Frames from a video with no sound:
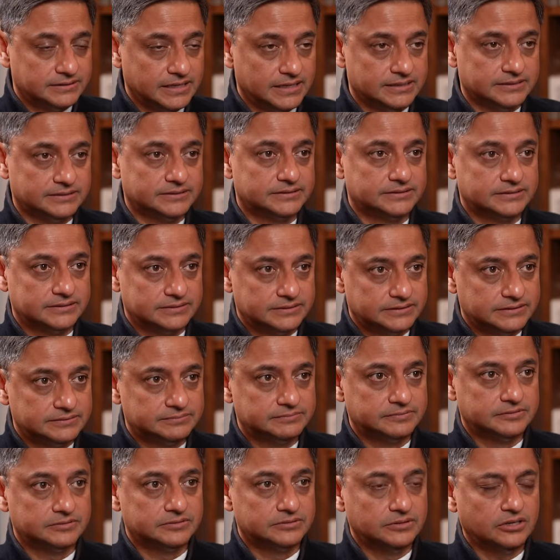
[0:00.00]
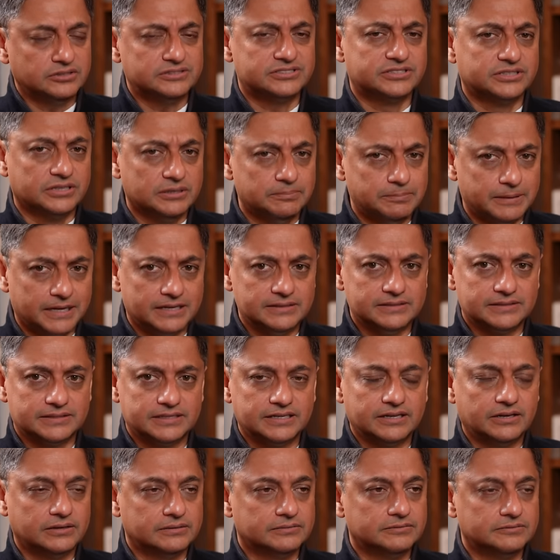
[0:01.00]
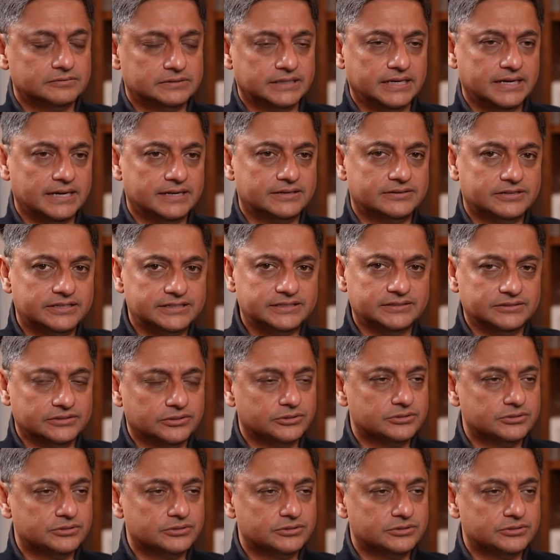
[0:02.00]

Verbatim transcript: Yes. Not surplus. They, they had written